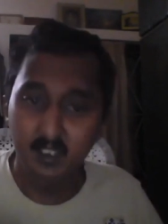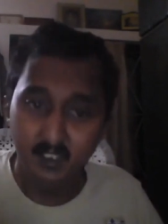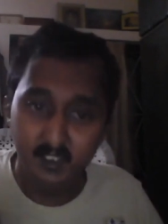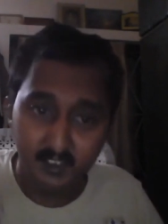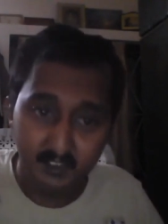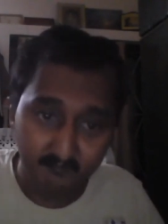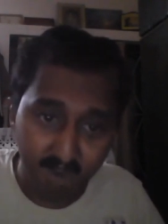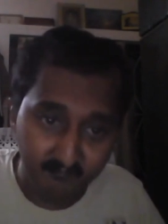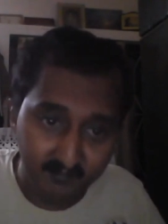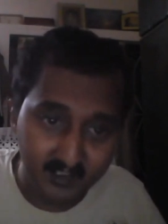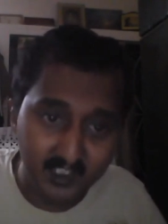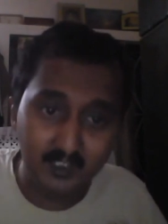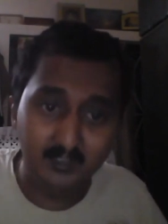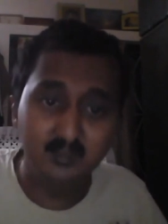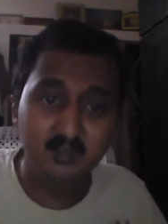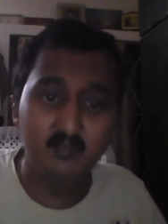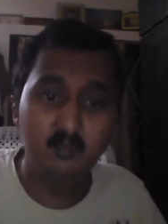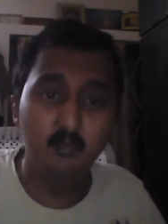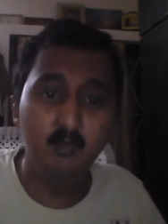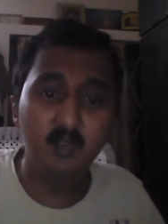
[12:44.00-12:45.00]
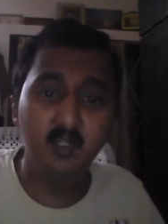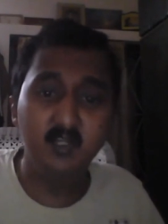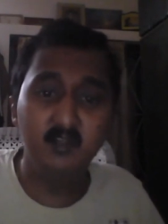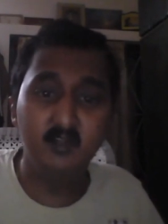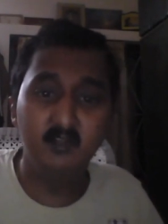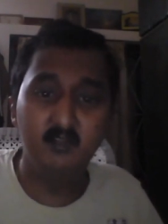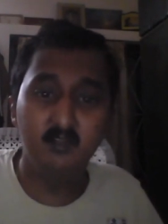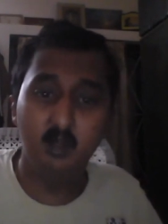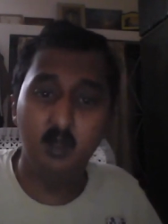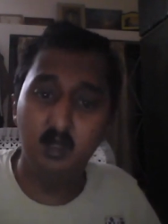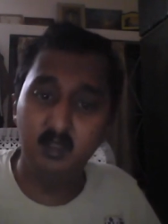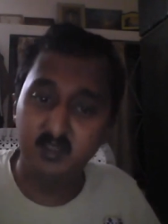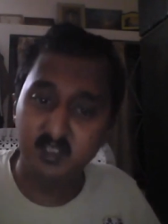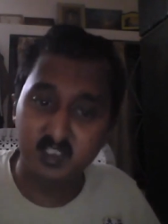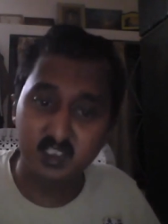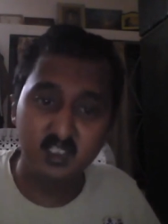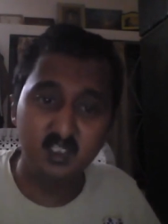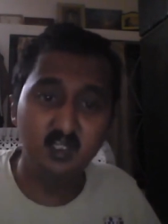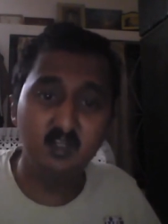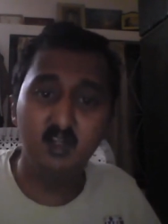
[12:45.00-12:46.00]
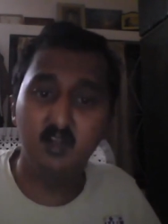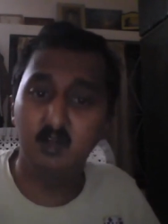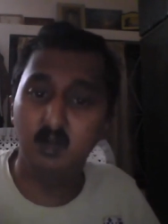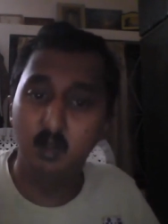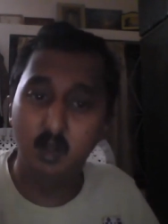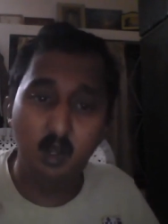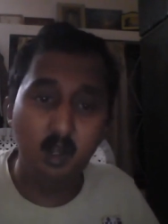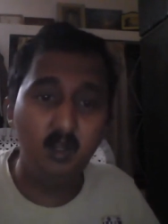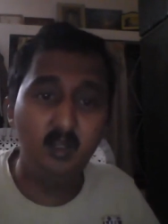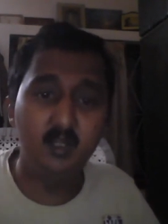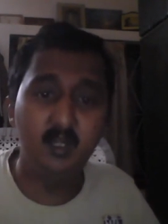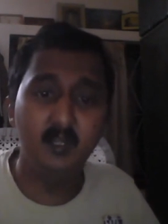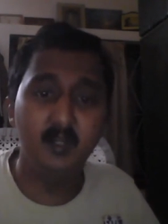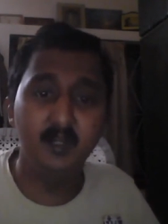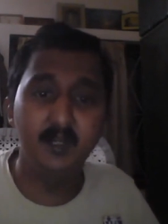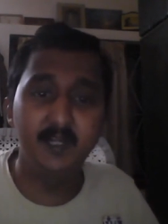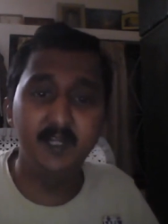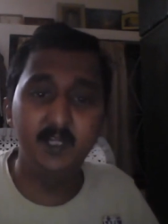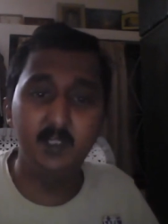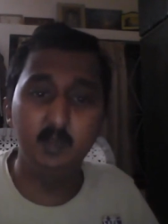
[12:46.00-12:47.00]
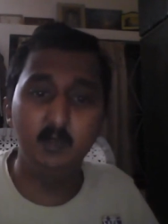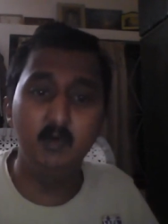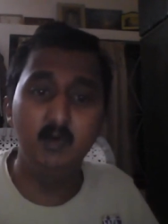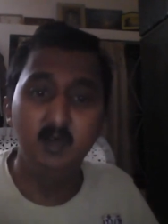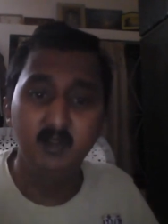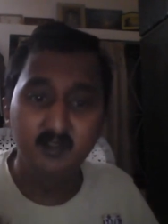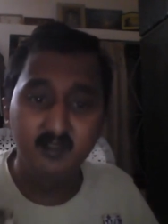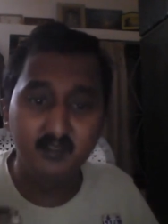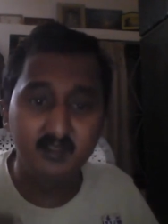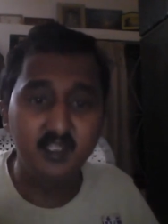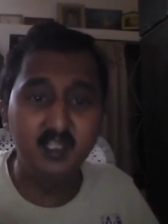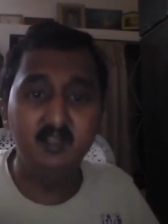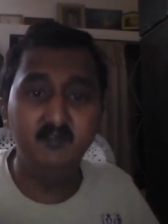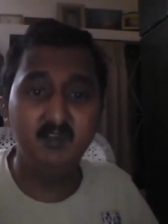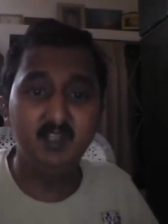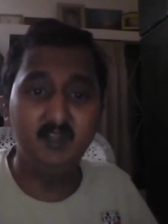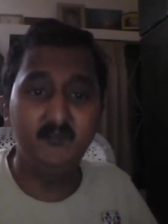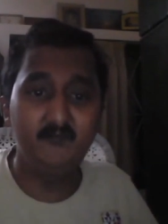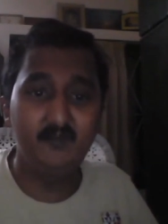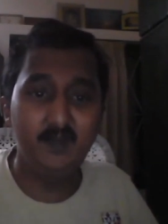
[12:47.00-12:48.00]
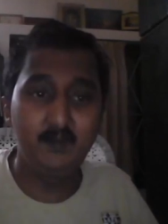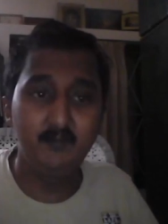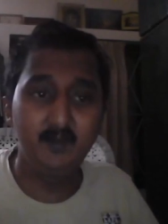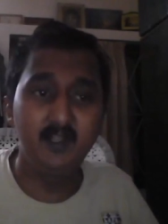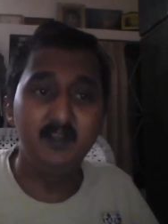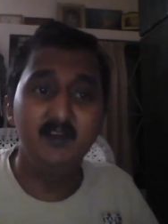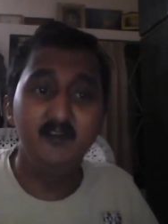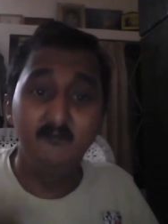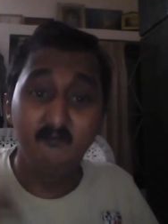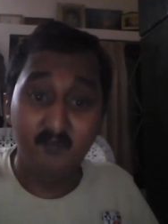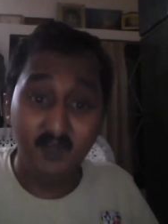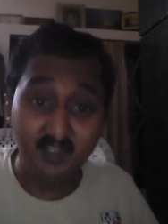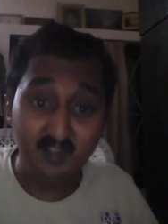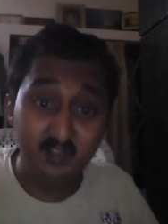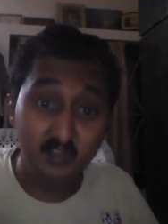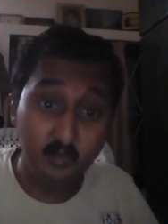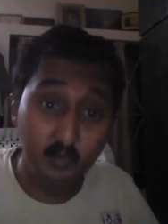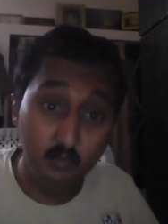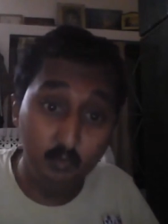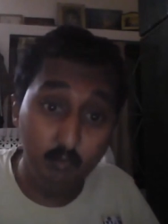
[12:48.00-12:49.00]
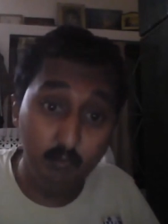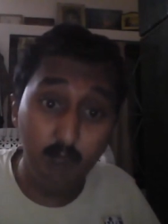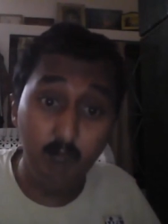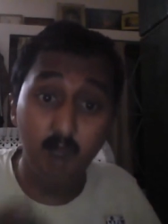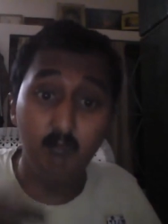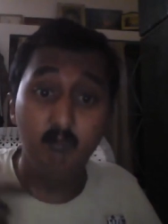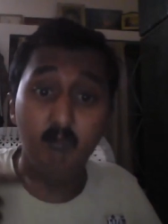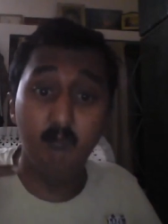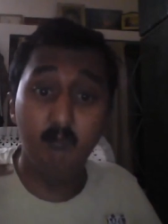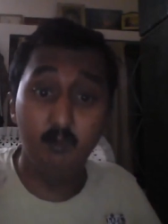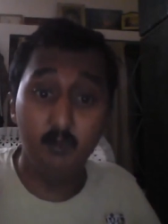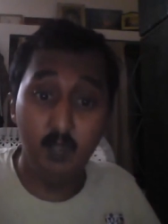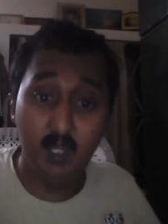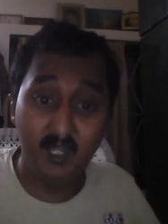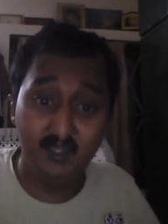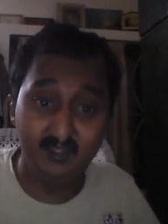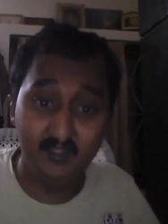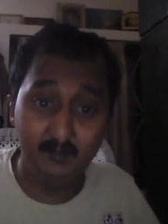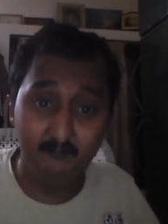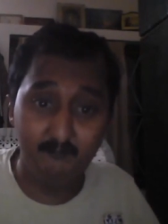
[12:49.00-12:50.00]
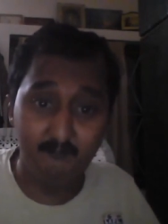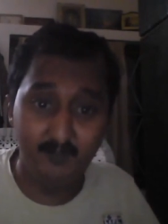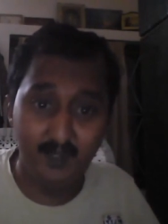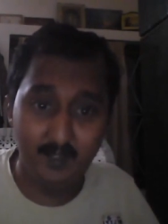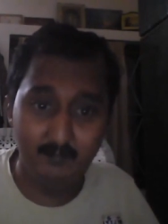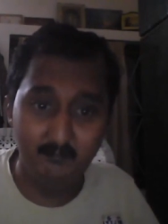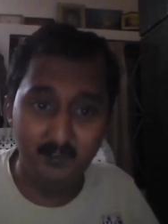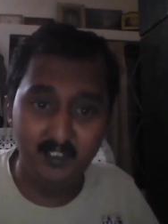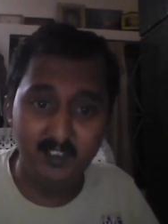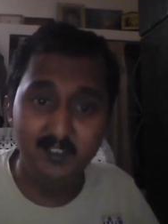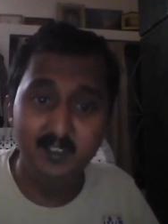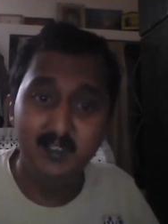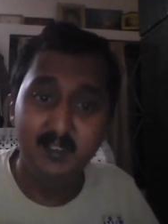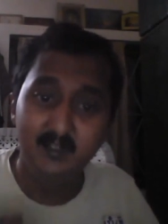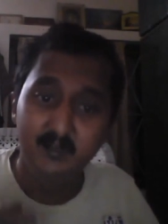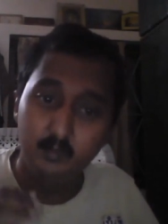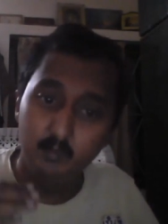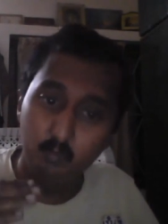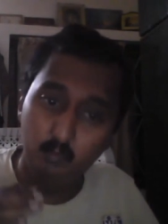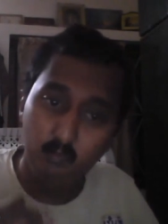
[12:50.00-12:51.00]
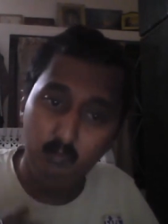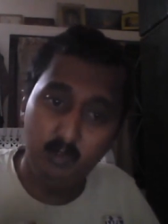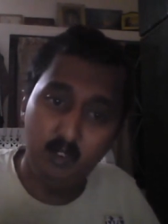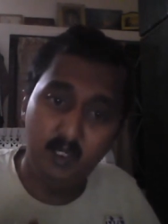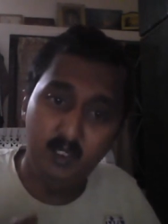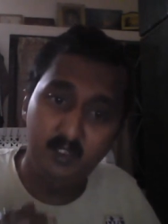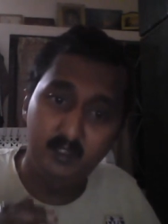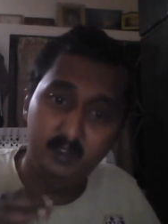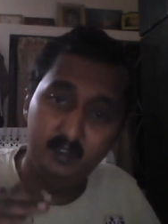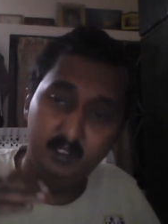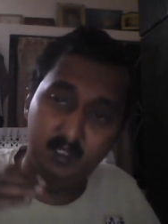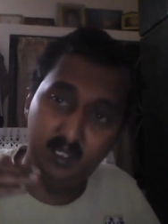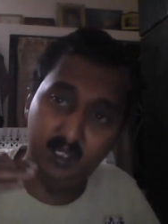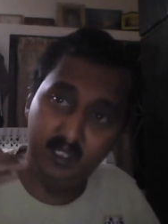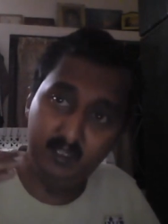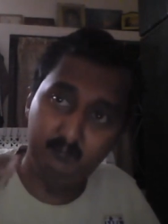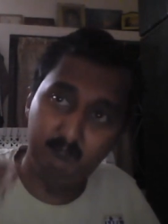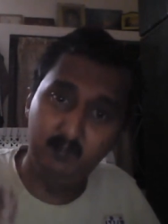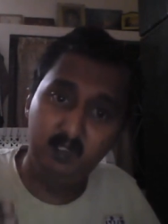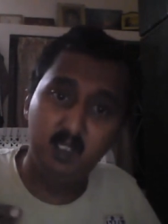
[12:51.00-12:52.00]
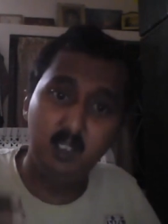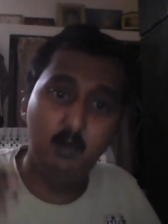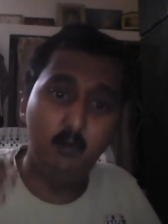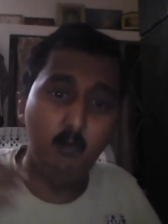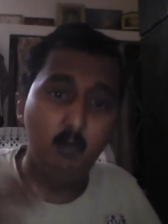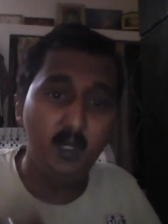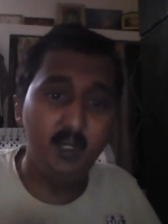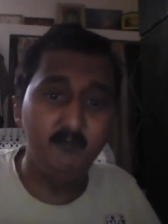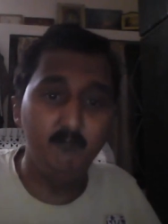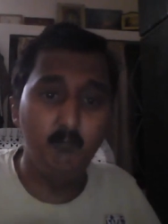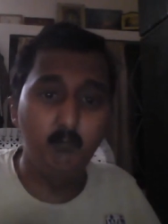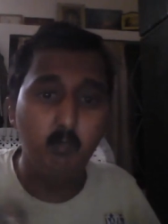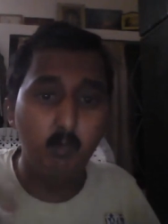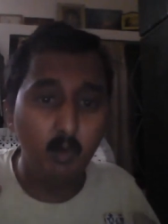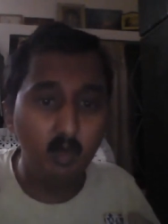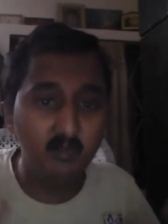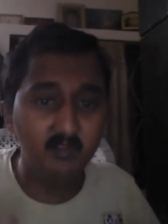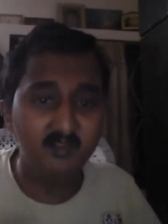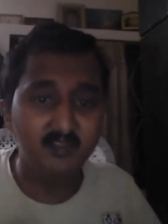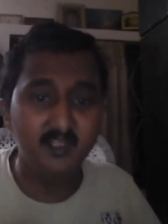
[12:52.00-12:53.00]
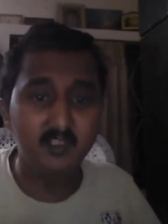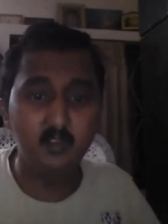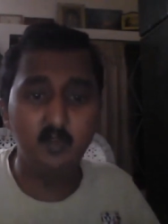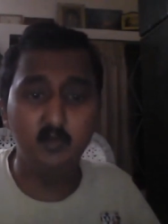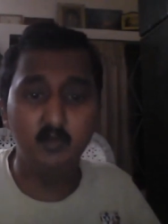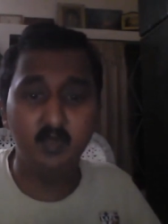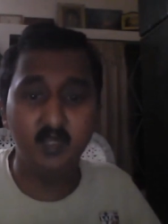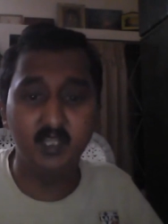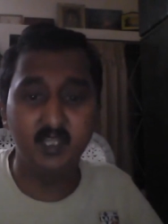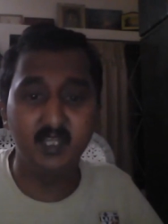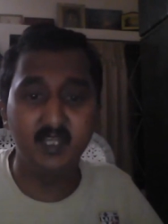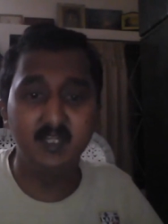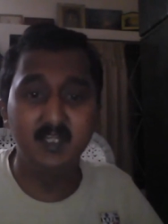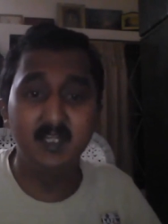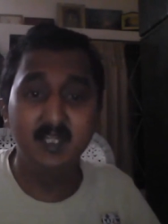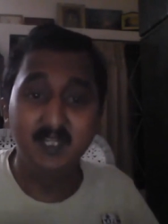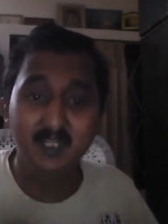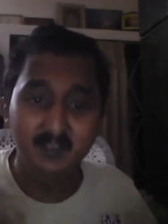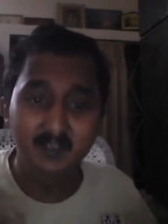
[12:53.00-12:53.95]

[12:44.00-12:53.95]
if that student is or children are not ready to sit with the family, first you as a family, you and the husband or wife both sit together,